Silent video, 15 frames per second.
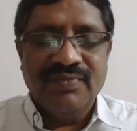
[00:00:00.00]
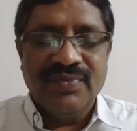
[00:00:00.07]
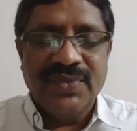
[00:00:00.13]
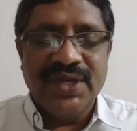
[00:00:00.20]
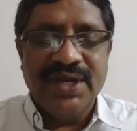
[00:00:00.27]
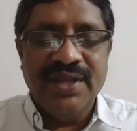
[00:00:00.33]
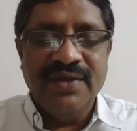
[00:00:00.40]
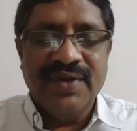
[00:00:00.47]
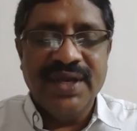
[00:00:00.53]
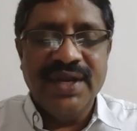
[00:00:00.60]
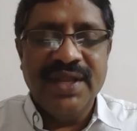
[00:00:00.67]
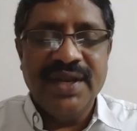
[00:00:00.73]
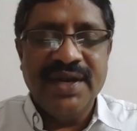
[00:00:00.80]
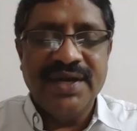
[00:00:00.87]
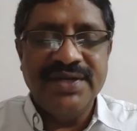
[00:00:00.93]
The divine
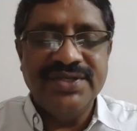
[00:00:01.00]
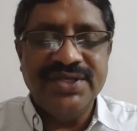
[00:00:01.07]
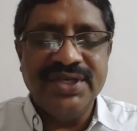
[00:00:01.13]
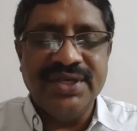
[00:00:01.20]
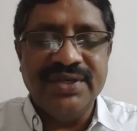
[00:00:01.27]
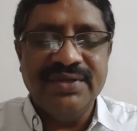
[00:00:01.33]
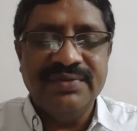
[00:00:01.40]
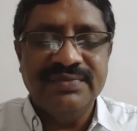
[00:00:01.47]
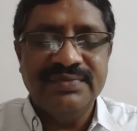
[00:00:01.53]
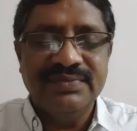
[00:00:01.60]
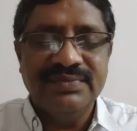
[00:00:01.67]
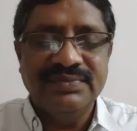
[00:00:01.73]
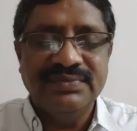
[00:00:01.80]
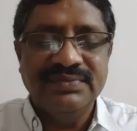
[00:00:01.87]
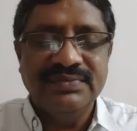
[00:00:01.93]
energy
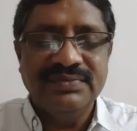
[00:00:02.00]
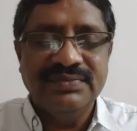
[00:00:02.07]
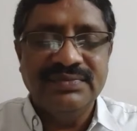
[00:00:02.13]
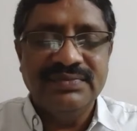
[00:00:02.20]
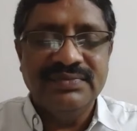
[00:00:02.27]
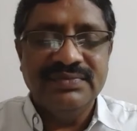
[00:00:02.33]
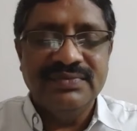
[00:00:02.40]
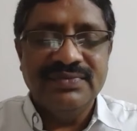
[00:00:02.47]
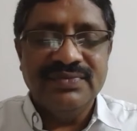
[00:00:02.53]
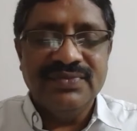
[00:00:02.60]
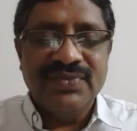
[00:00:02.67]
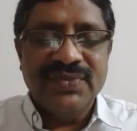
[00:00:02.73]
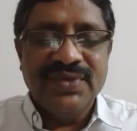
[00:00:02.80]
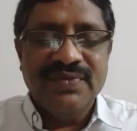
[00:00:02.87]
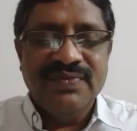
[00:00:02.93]

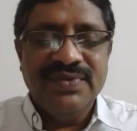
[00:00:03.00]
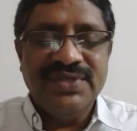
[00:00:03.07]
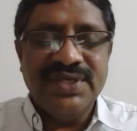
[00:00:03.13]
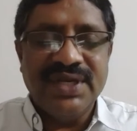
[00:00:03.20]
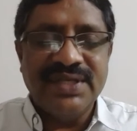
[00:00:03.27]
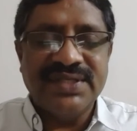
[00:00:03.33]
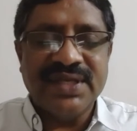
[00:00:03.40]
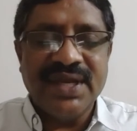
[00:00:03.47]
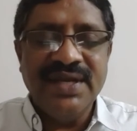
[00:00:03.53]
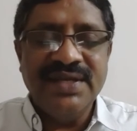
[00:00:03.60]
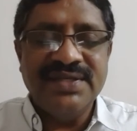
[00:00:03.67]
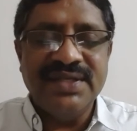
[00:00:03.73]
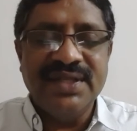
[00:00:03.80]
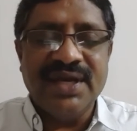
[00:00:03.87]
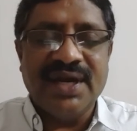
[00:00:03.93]
which
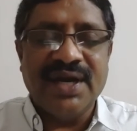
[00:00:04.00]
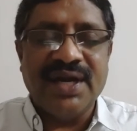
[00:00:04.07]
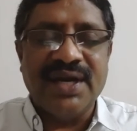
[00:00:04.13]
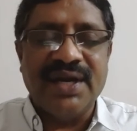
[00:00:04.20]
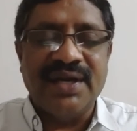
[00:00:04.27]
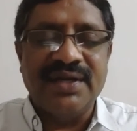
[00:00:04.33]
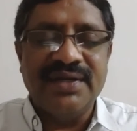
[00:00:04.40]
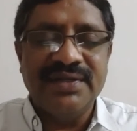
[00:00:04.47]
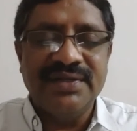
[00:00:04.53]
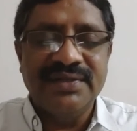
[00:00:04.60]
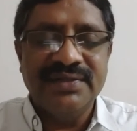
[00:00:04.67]
resides in the heart